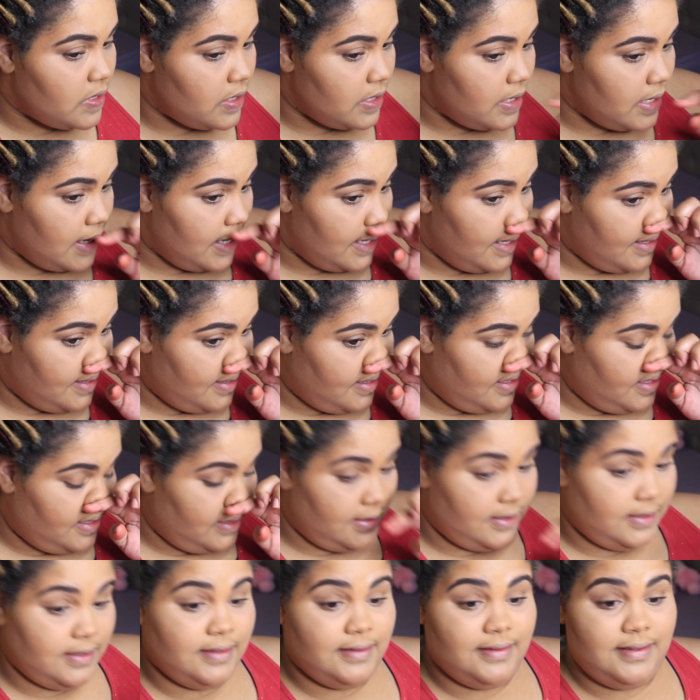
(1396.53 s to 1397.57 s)

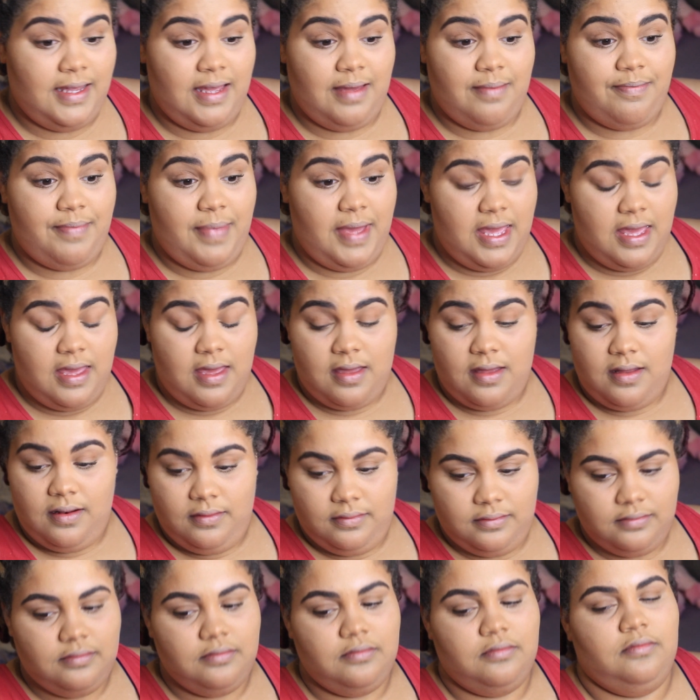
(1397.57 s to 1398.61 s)
See? That bacon
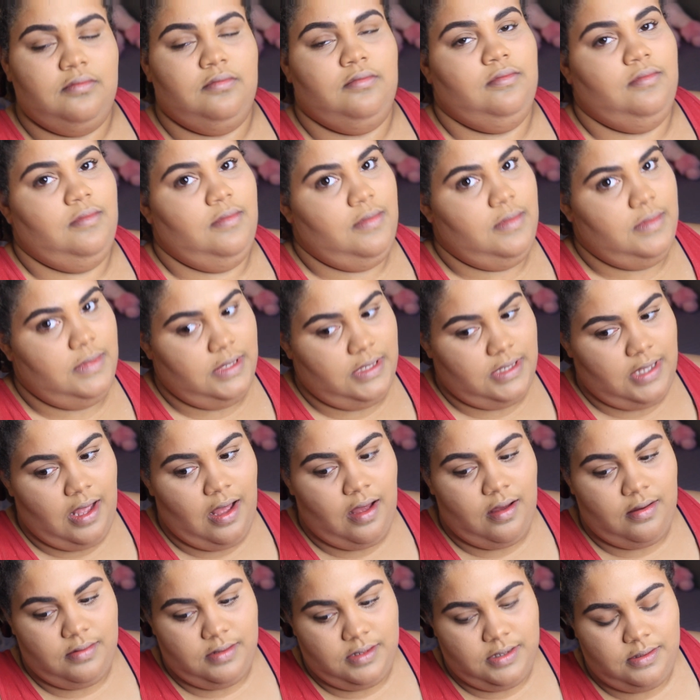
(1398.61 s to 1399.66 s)
is
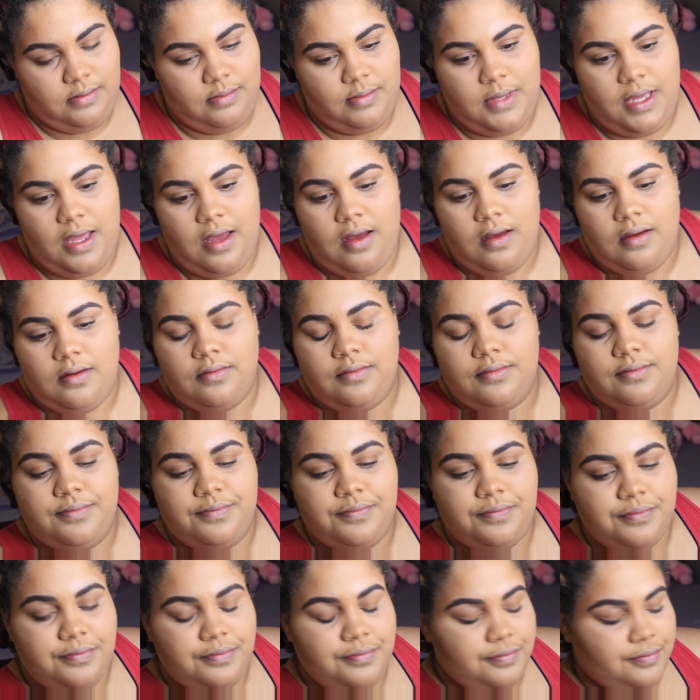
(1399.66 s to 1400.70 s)
awesome, y'all.
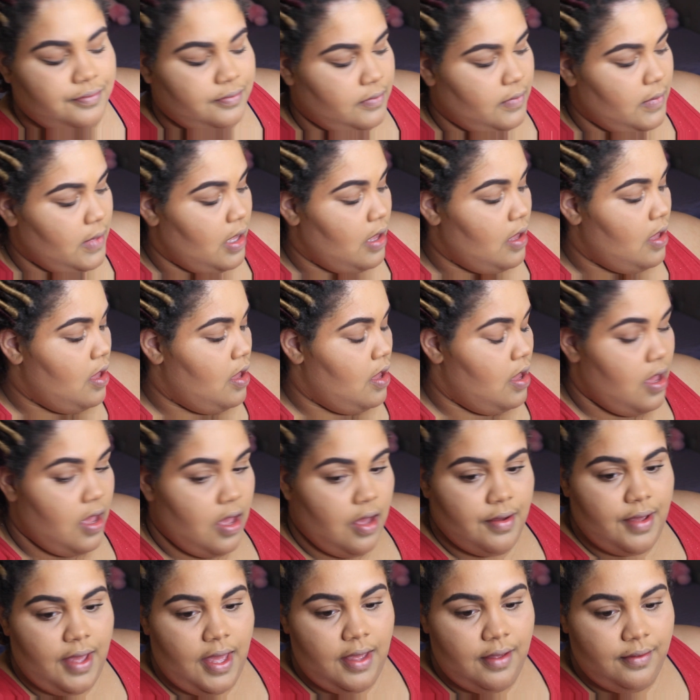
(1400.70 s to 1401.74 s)

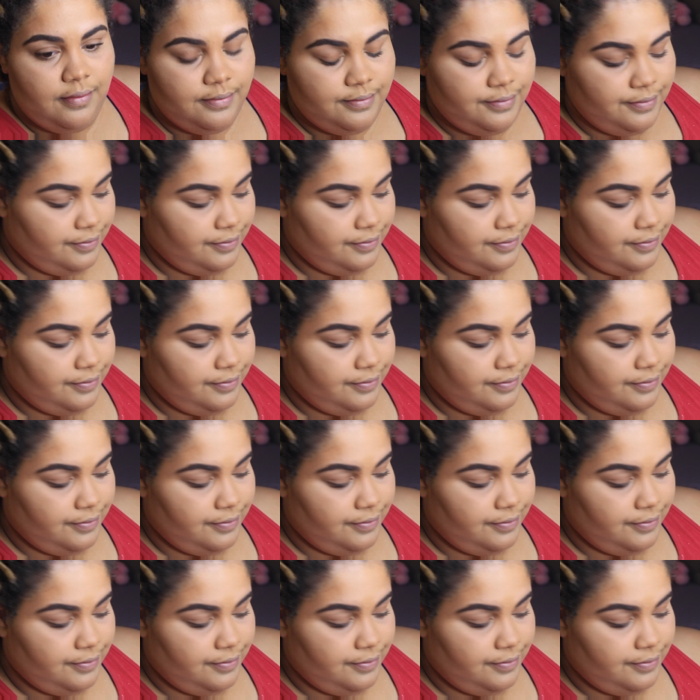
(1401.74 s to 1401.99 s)
Okay.